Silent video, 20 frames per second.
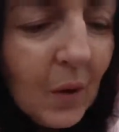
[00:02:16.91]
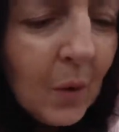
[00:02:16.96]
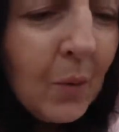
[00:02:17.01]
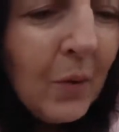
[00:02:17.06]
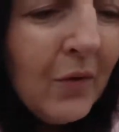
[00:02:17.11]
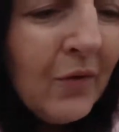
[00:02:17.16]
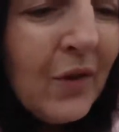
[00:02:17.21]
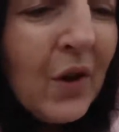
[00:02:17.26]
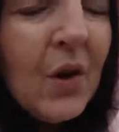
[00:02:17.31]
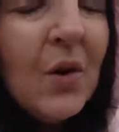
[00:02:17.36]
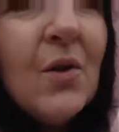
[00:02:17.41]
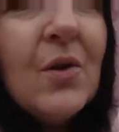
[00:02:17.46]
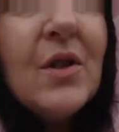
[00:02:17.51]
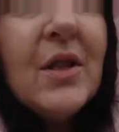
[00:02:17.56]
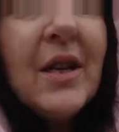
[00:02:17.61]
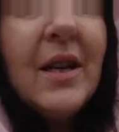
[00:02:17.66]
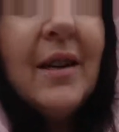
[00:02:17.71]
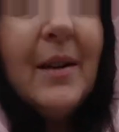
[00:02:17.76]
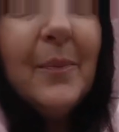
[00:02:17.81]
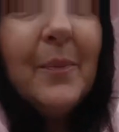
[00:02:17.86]
we've
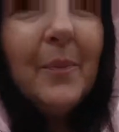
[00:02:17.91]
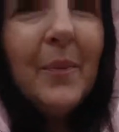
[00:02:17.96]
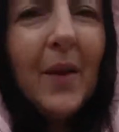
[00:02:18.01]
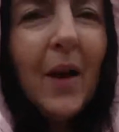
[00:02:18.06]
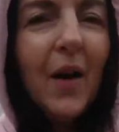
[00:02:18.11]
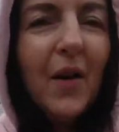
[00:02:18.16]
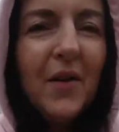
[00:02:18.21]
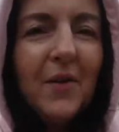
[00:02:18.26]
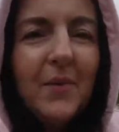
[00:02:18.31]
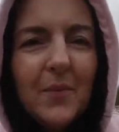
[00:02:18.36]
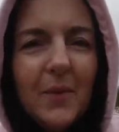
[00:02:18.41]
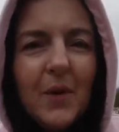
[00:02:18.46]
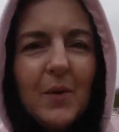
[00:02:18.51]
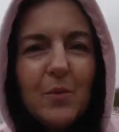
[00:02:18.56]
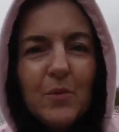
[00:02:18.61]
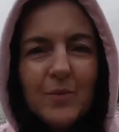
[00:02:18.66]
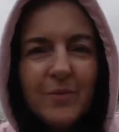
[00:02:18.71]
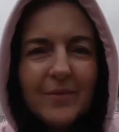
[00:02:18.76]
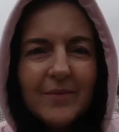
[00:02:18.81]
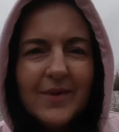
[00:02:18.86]
got, I
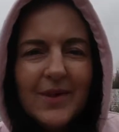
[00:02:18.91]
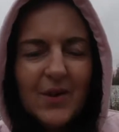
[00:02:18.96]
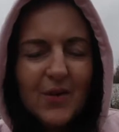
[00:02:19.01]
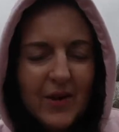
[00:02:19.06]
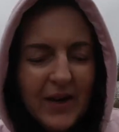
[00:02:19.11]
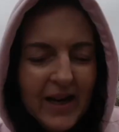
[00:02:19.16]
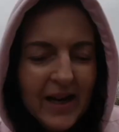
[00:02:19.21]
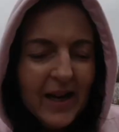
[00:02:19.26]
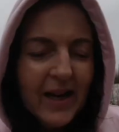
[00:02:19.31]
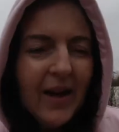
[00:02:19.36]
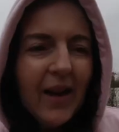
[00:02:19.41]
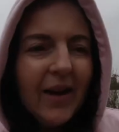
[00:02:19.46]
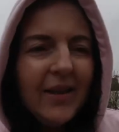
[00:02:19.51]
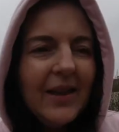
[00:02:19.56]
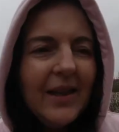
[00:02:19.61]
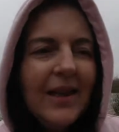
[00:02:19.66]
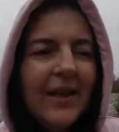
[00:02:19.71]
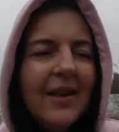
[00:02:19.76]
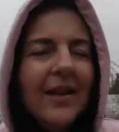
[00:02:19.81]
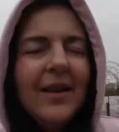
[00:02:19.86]

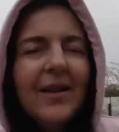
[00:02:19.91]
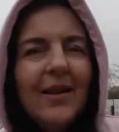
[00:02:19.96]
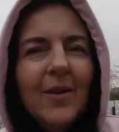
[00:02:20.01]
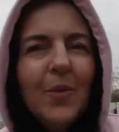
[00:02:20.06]
think